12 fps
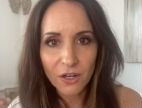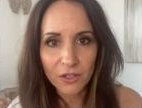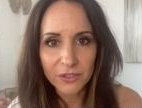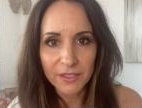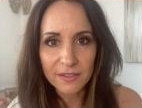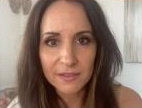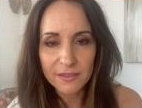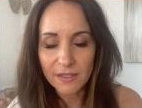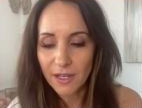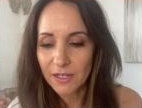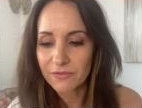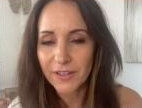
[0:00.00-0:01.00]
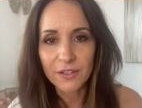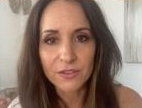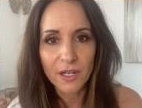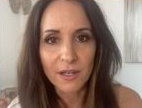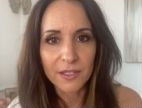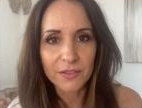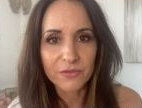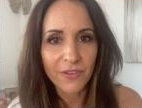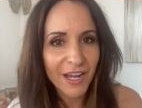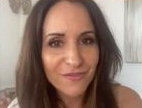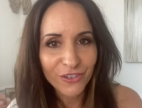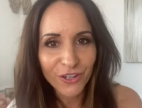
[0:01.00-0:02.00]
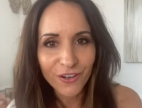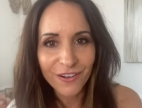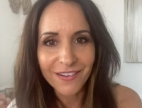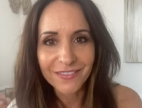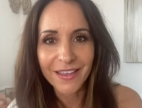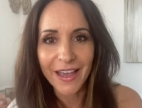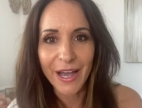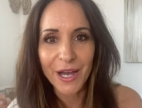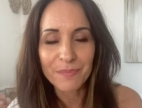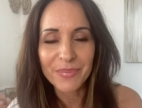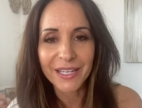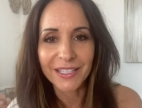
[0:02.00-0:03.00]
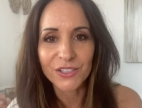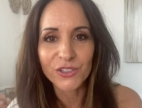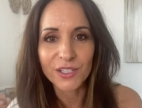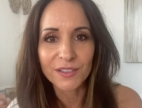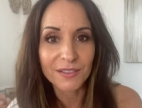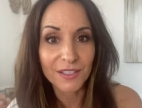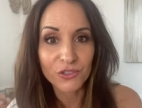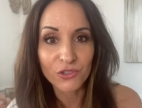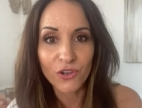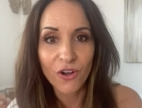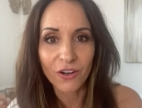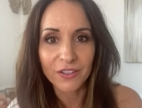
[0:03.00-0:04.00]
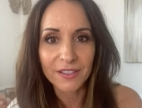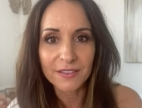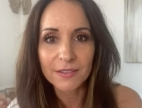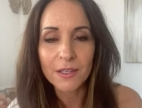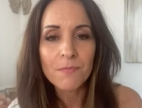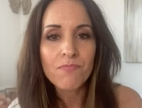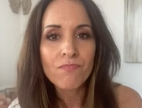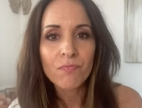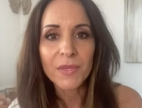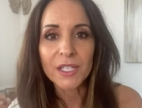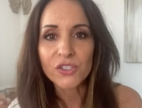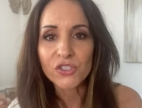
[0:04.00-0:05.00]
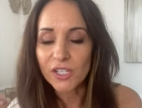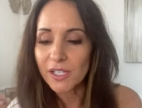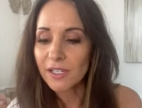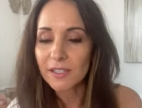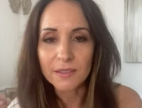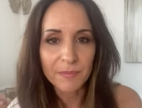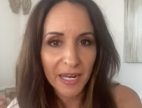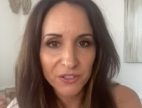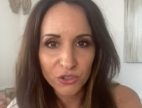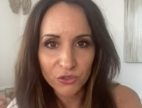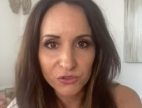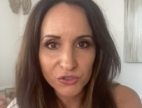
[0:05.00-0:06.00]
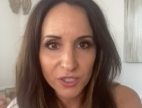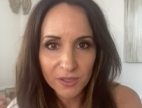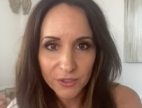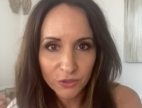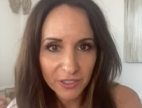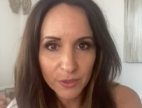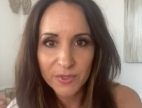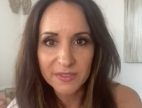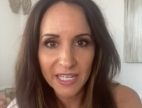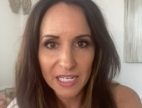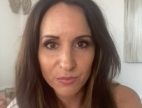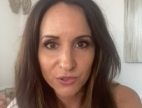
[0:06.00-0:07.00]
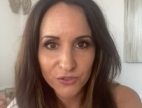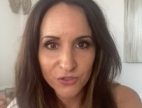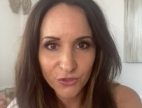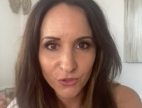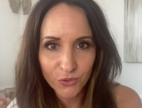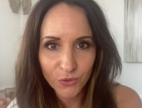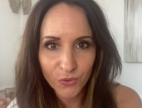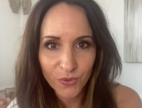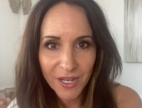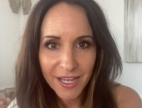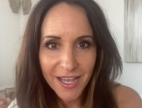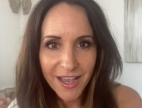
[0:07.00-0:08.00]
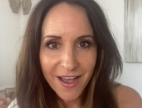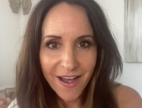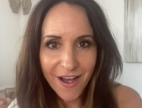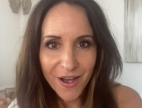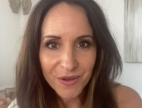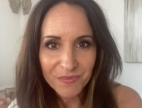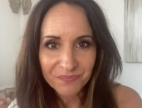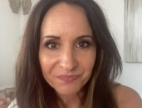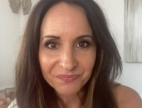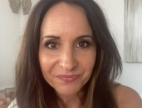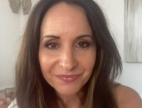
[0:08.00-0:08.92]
artist I found on Fiverr app, and she is a digital artist, and she is magical. She literally was able to, um,